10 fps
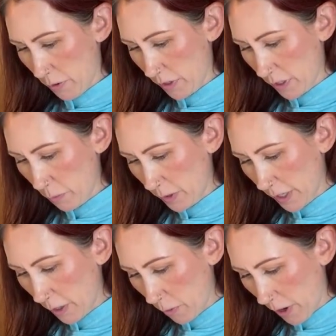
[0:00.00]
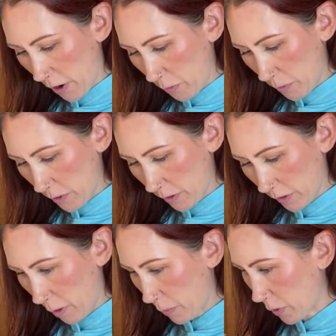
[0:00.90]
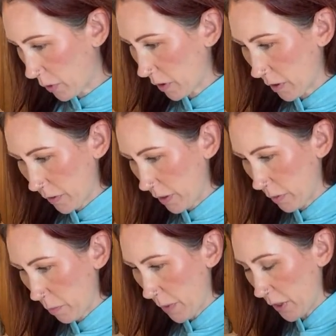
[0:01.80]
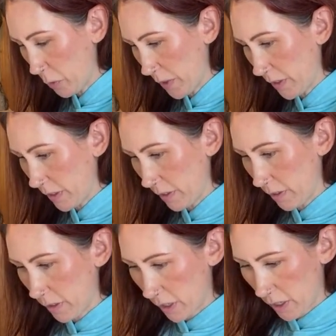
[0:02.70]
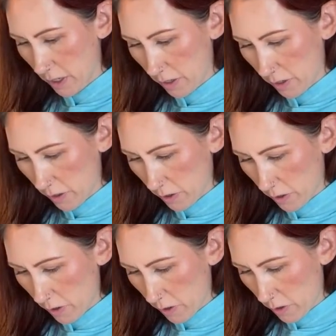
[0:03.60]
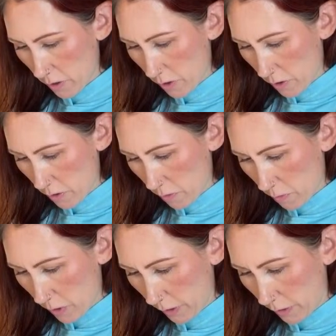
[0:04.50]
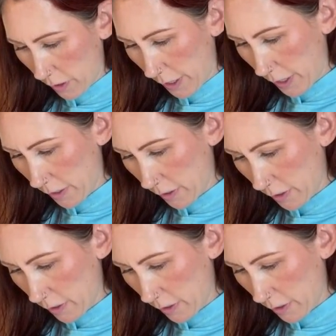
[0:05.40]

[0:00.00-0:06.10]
I'm just gonna play around with a couple of these embellishments to see what I like.